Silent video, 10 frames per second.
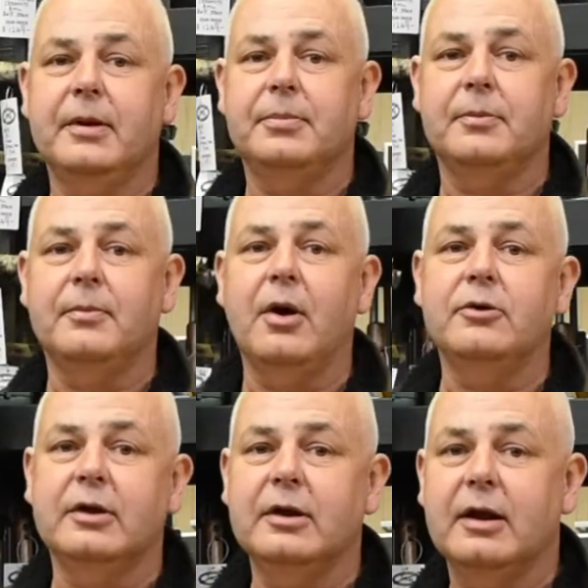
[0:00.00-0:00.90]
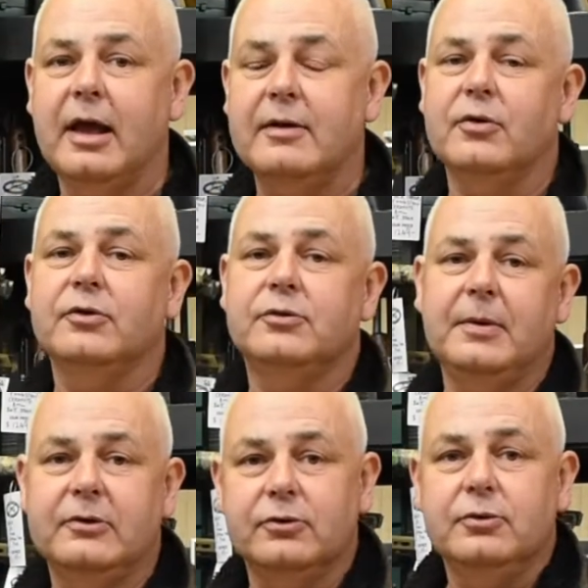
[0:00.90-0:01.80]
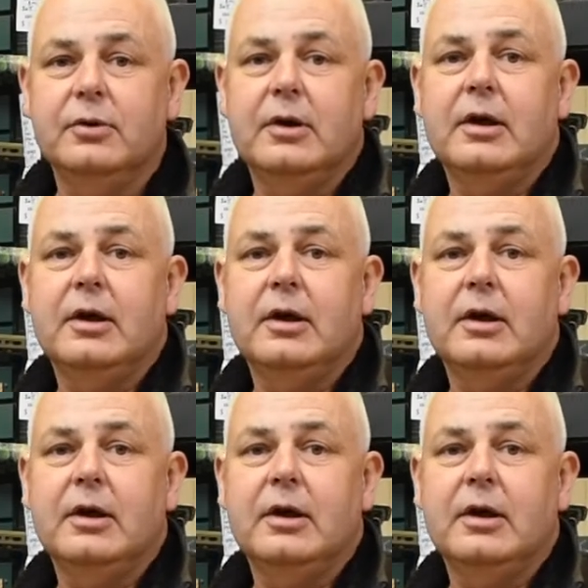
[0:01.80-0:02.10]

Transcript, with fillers: be promoting and have on special